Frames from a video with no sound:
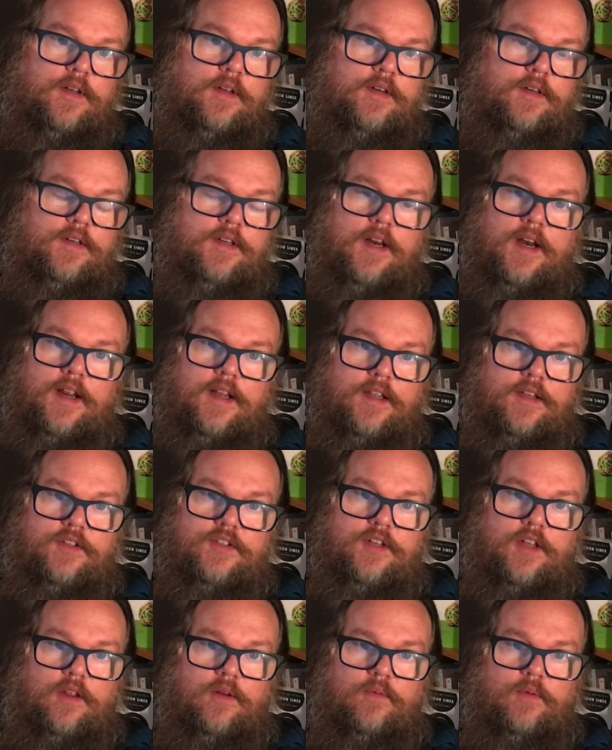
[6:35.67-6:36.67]
Did I
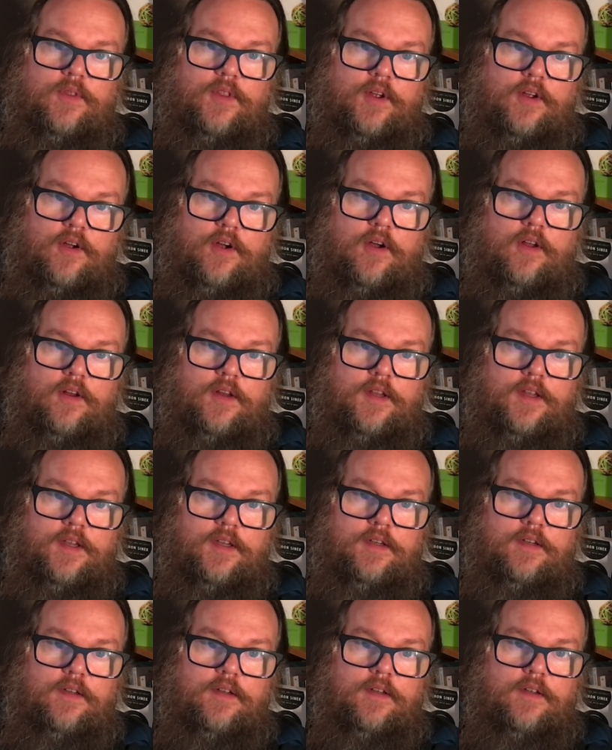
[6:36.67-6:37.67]
consult with a
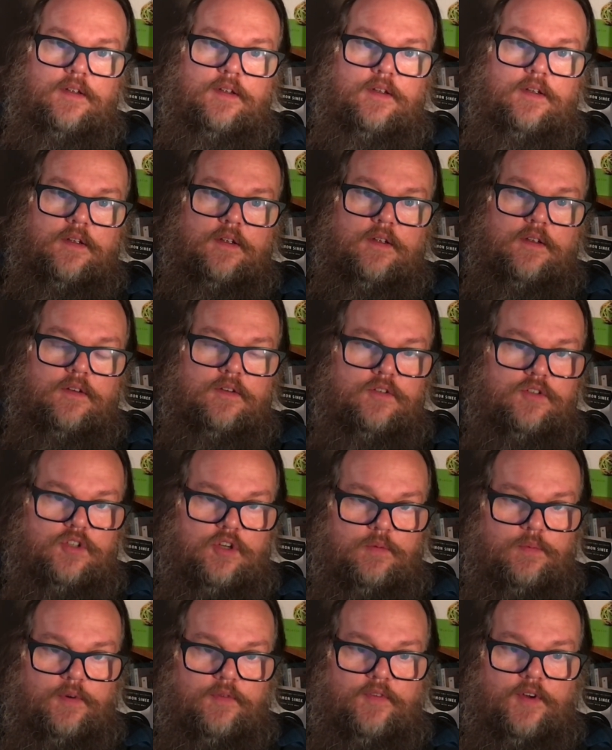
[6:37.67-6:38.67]
colleague,
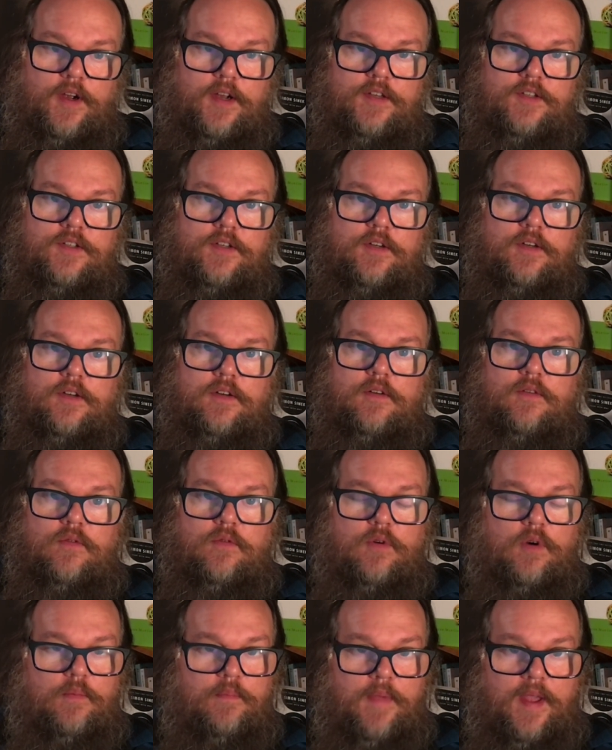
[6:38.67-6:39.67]
supervisor,
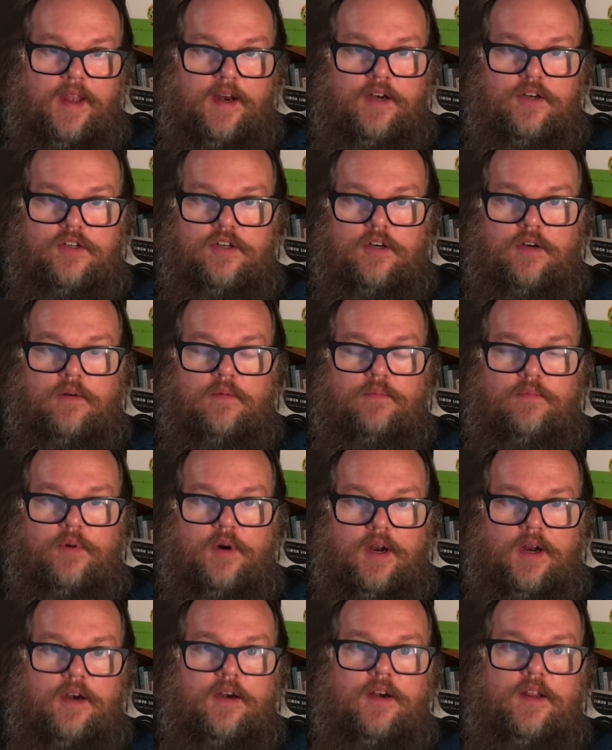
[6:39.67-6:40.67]
or manager
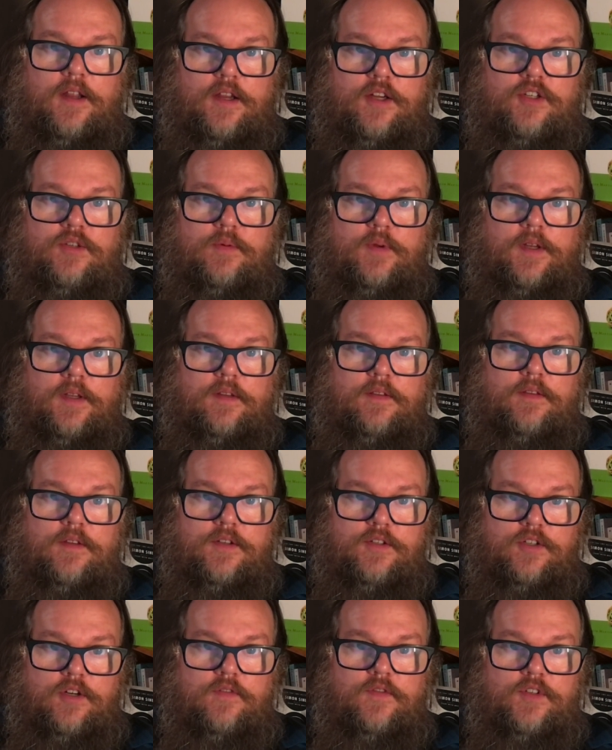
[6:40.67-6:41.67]
prior to issuing the
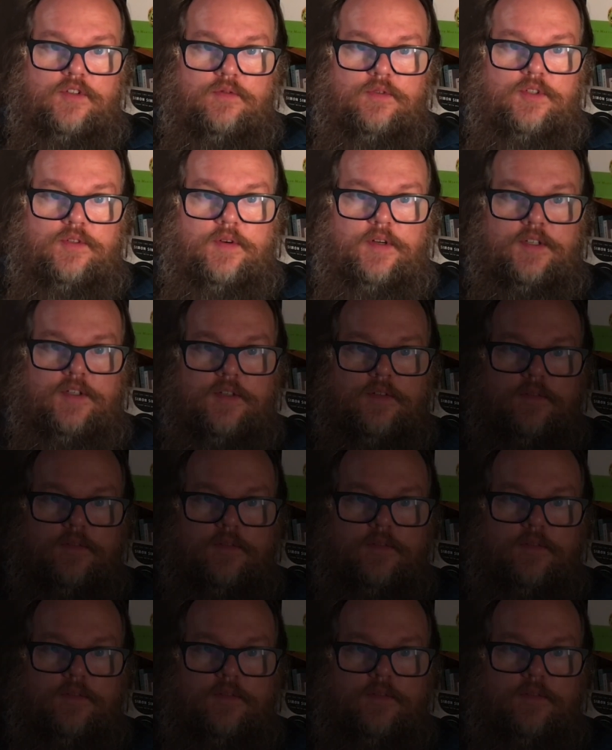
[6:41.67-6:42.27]
service restriction?